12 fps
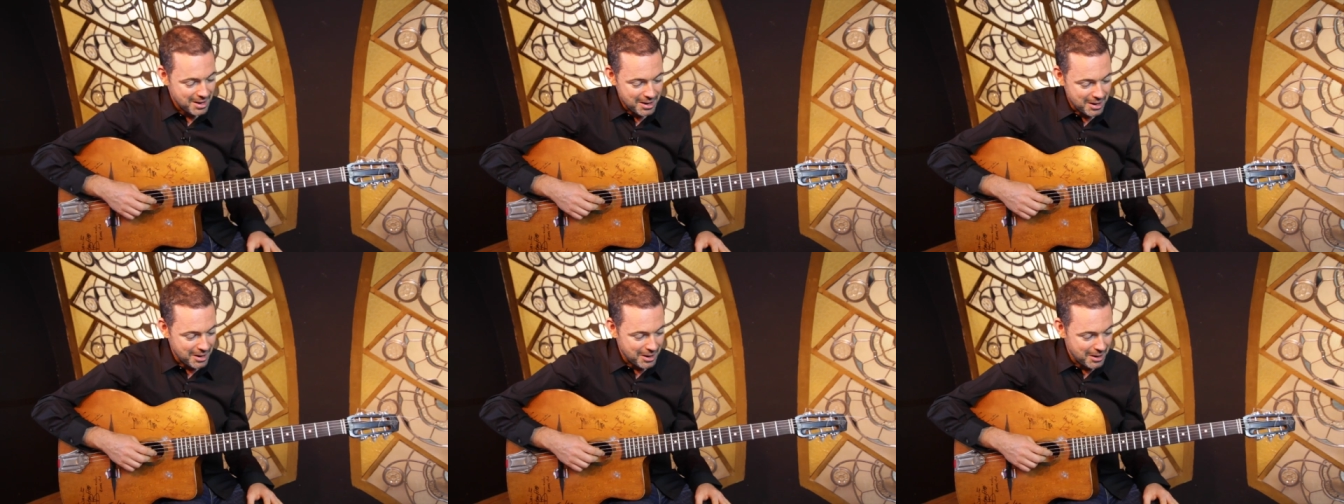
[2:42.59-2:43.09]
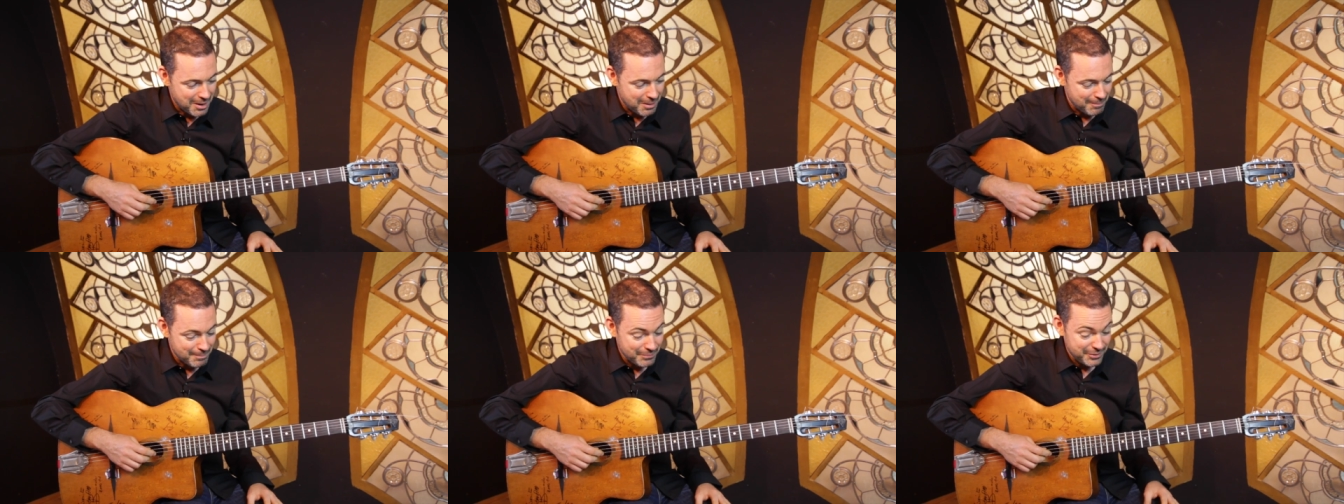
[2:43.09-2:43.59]

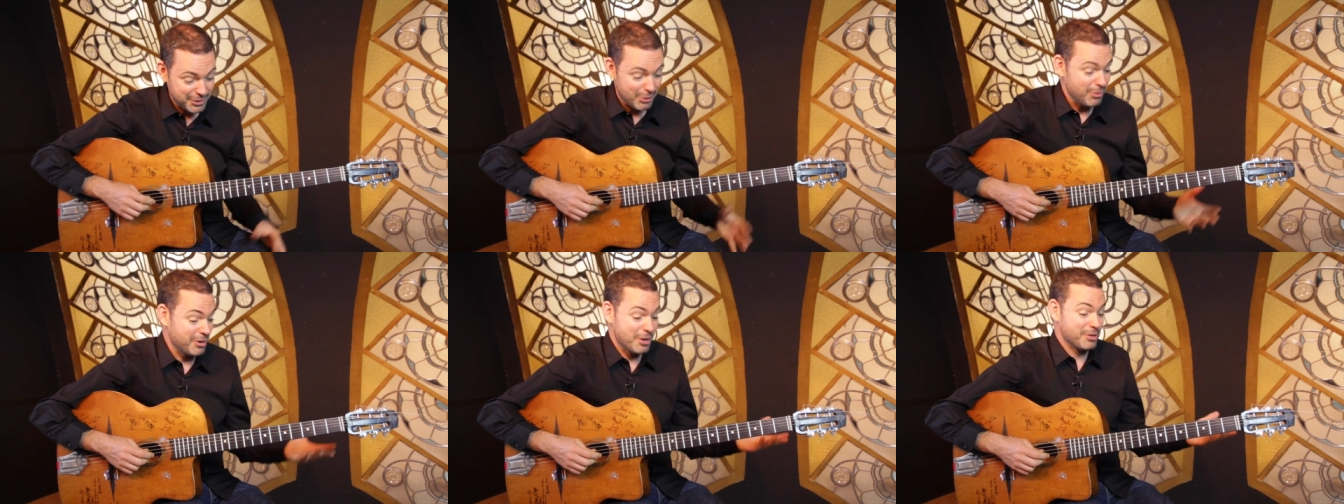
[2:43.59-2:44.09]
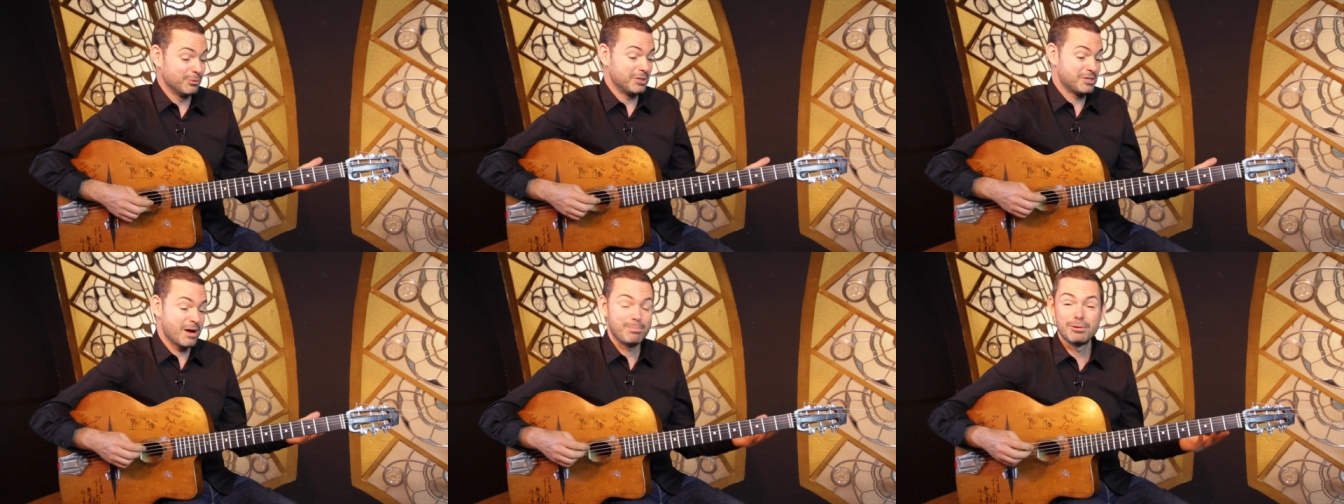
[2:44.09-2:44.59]
Um, you know, another
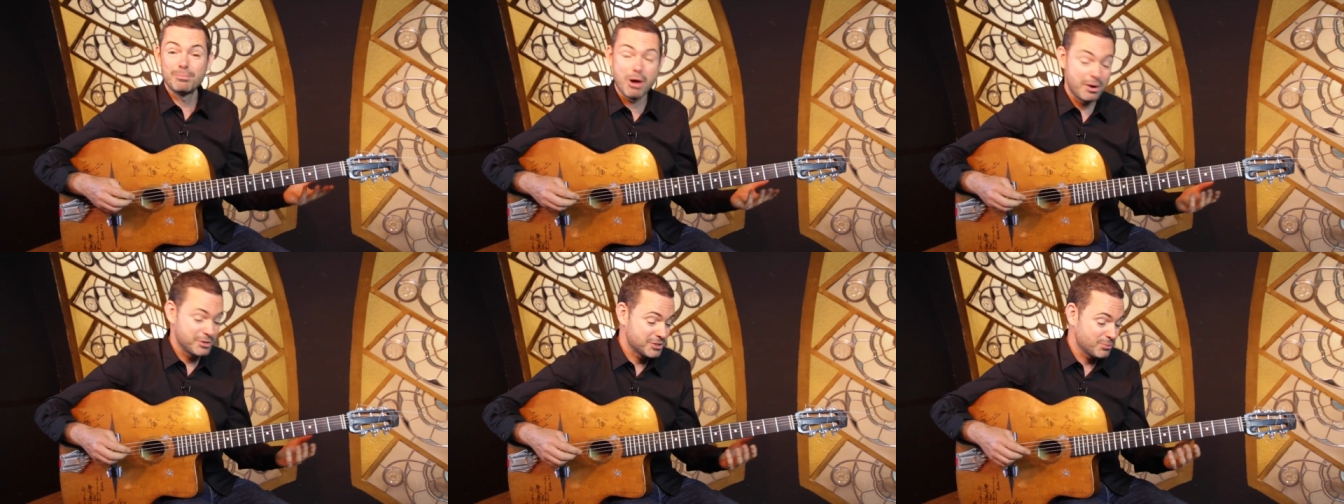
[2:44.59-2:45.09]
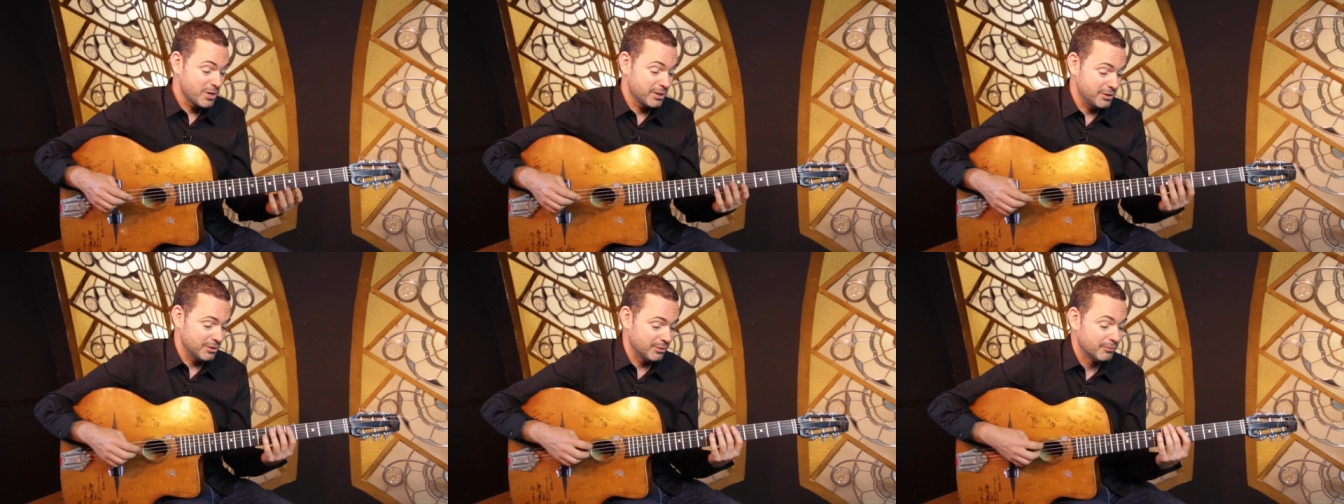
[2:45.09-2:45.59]
example, minor swing,
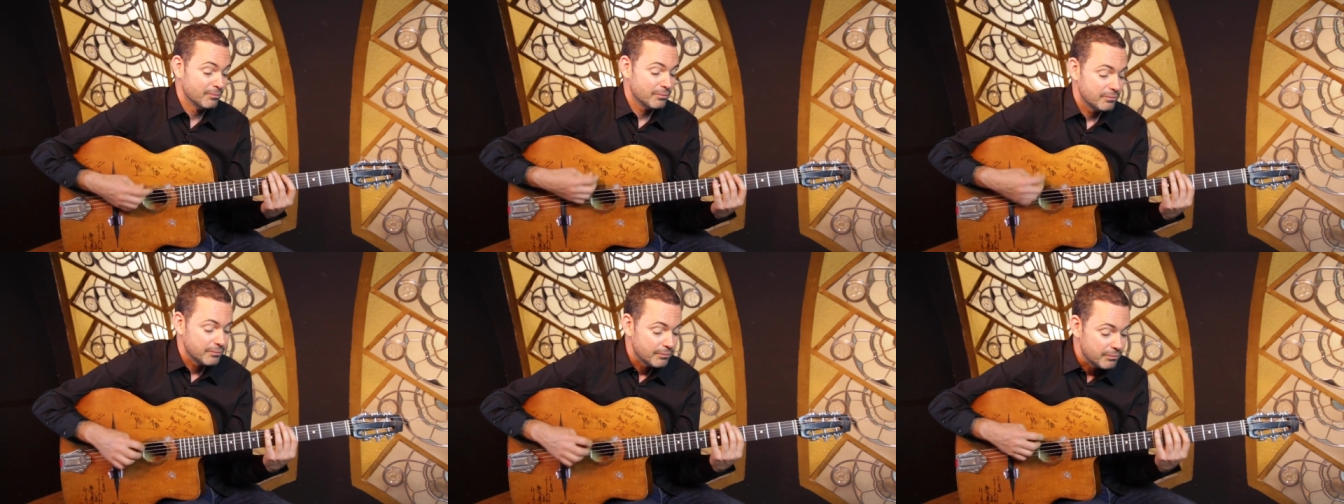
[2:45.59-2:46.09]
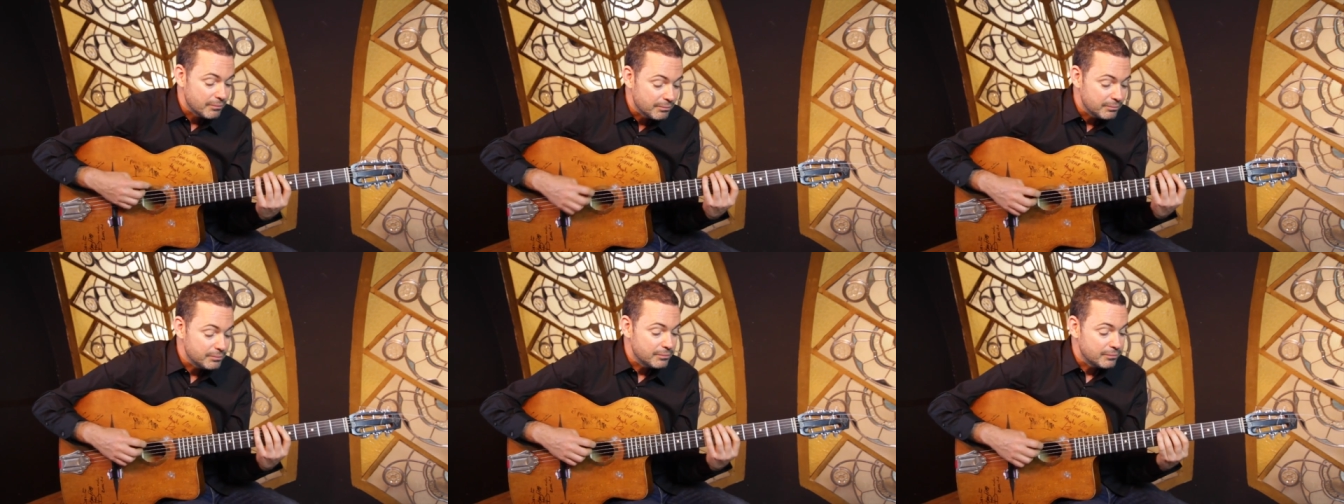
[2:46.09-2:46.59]
you know.
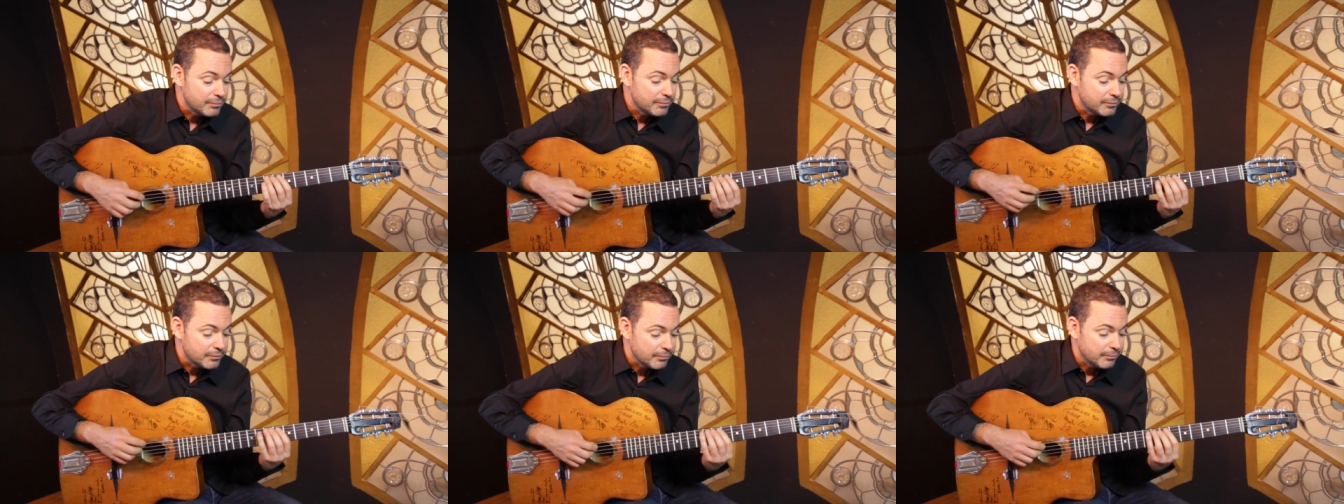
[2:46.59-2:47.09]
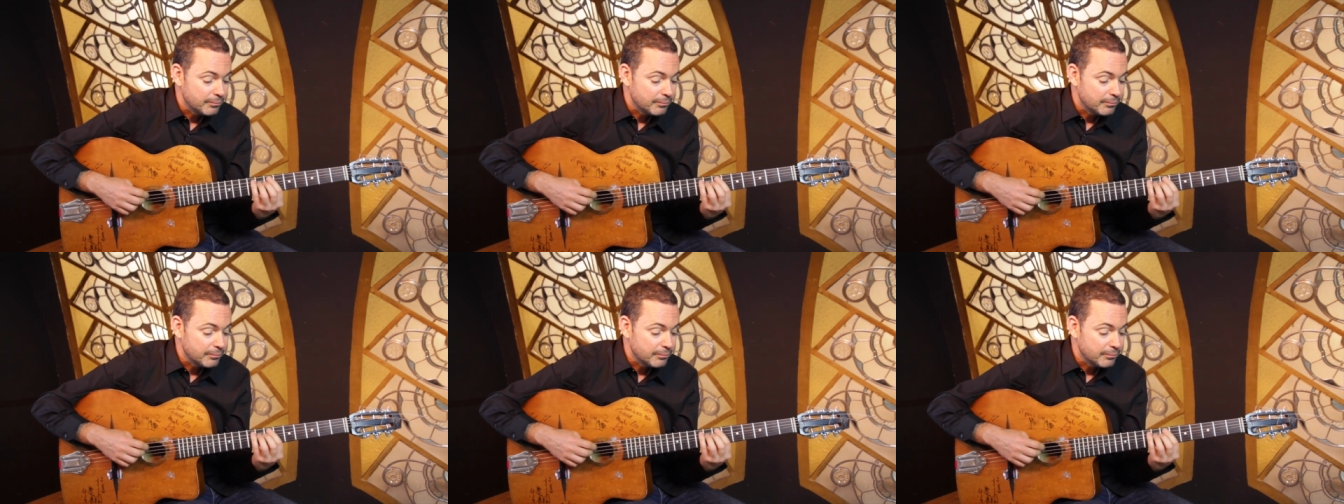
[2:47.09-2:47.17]
You